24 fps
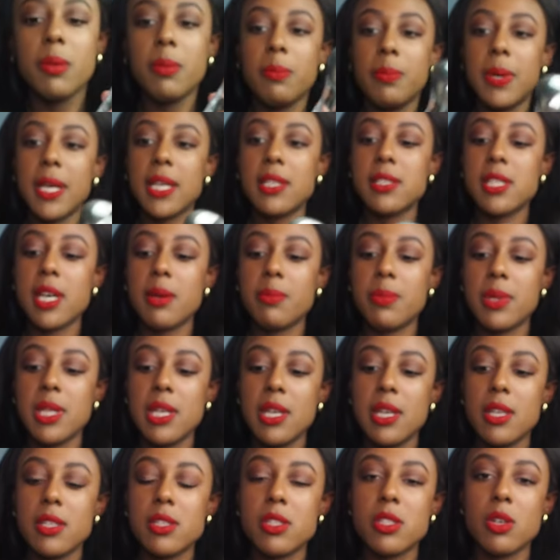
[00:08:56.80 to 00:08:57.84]
picked up
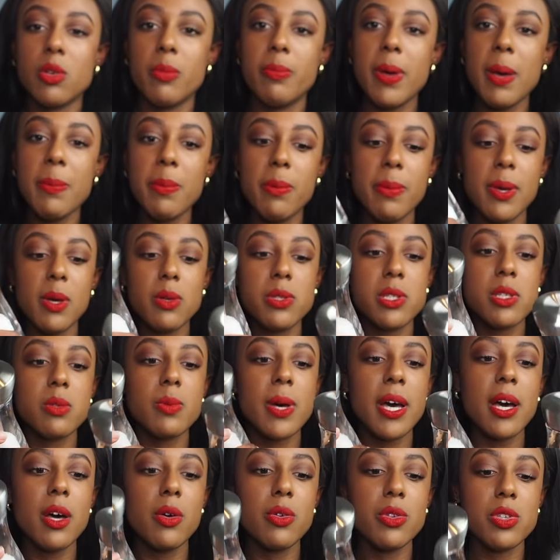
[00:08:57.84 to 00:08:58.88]
these salt and pepper mills as
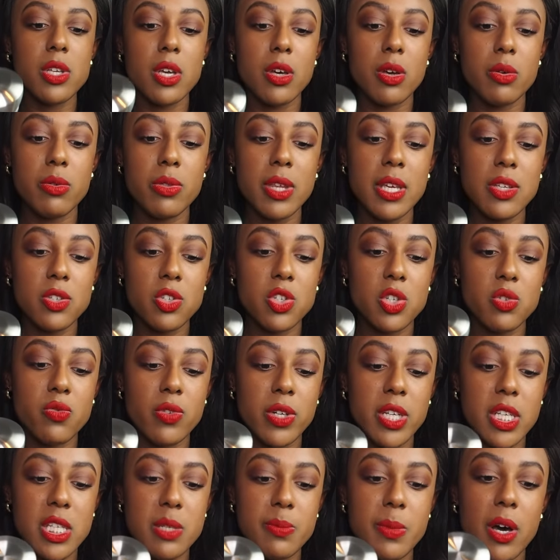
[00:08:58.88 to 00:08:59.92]
well. So these are just
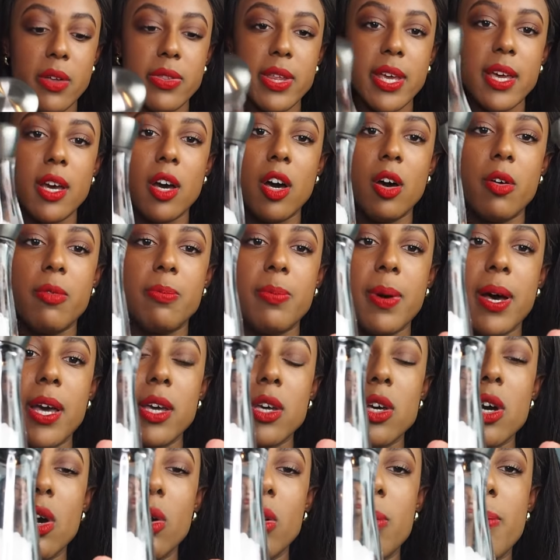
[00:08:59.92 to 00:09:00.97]
really smart. They are by
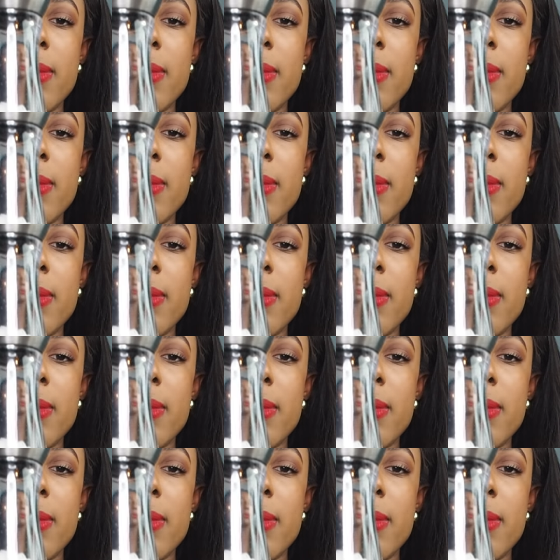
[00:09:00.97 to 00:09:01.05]
Cole &